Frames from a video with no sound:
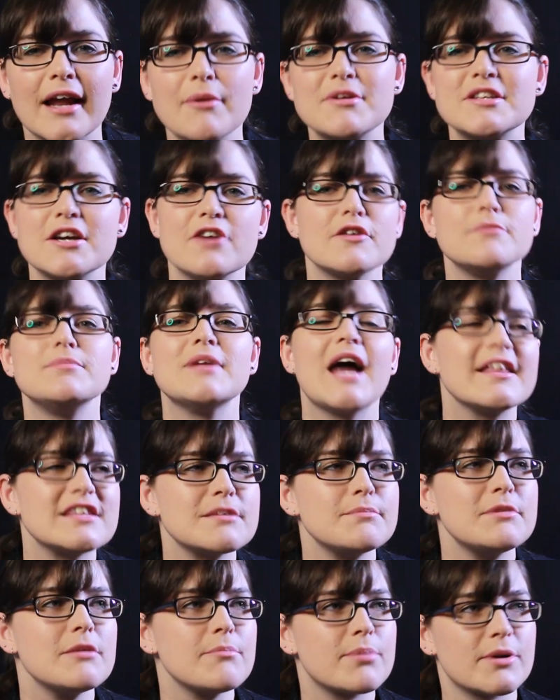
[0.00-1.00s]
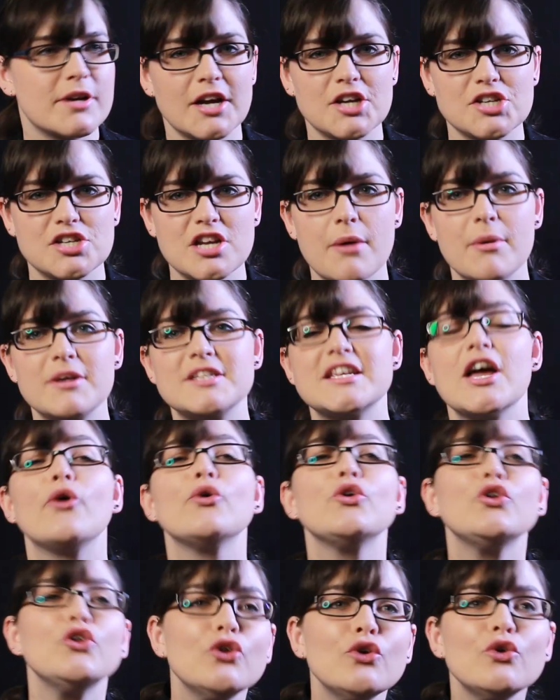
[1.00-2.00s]
I would tell them not to be in production. I would
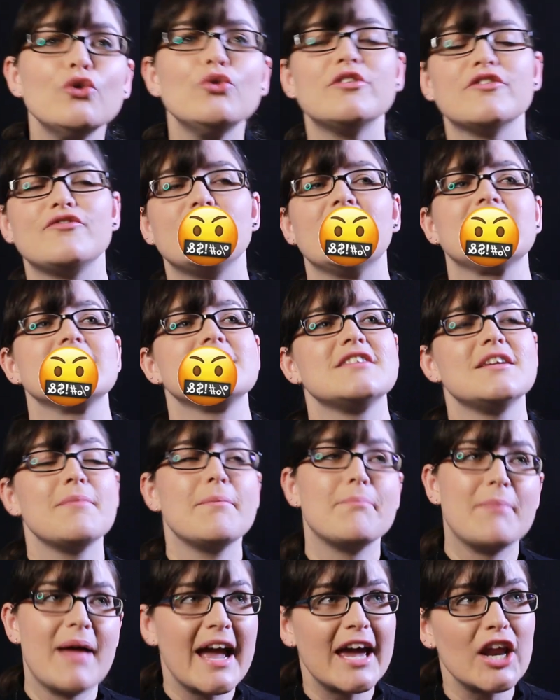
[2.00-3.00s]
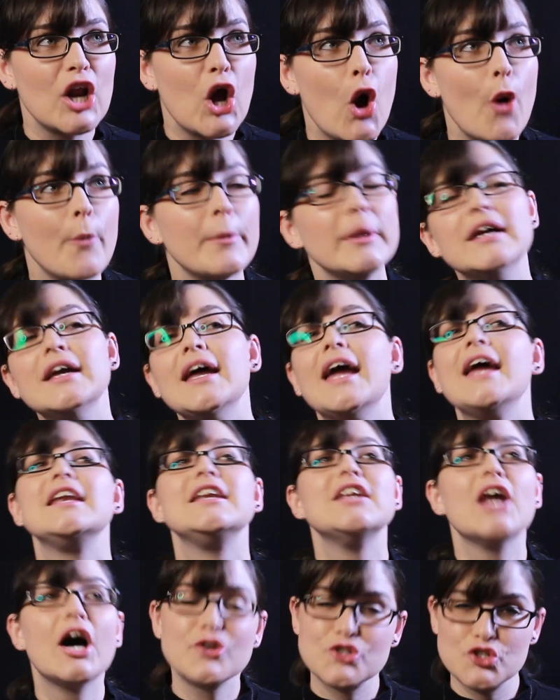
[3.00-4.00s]
tell you to sit back at home
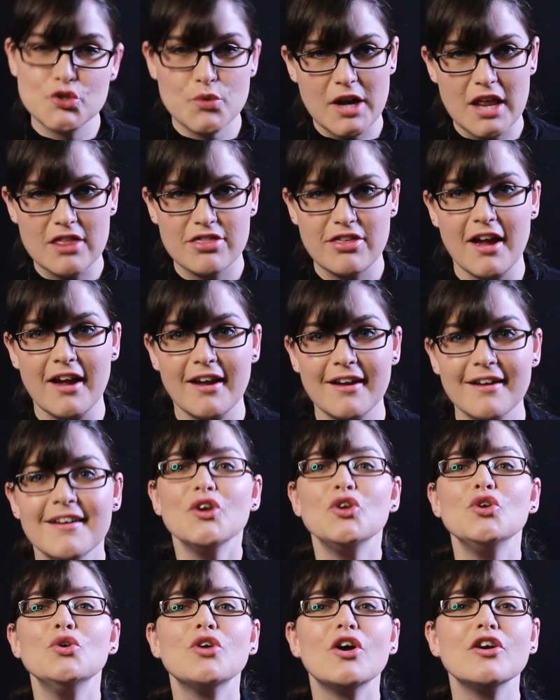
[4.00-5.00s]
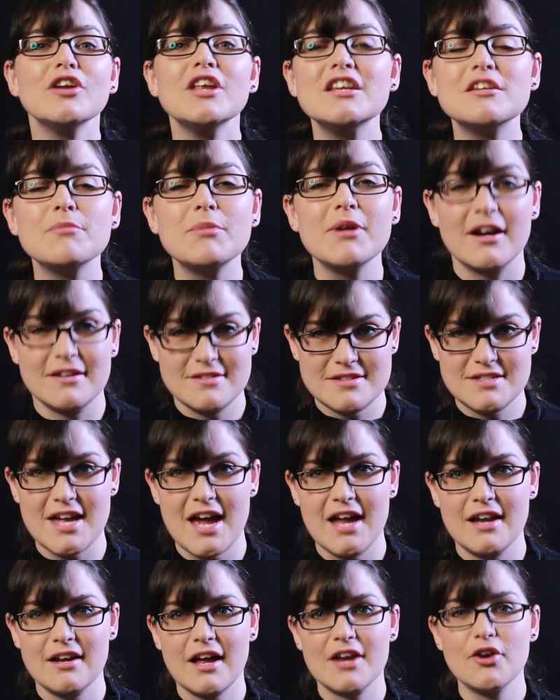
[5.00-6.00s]
and not do anything. You don't need to be on set.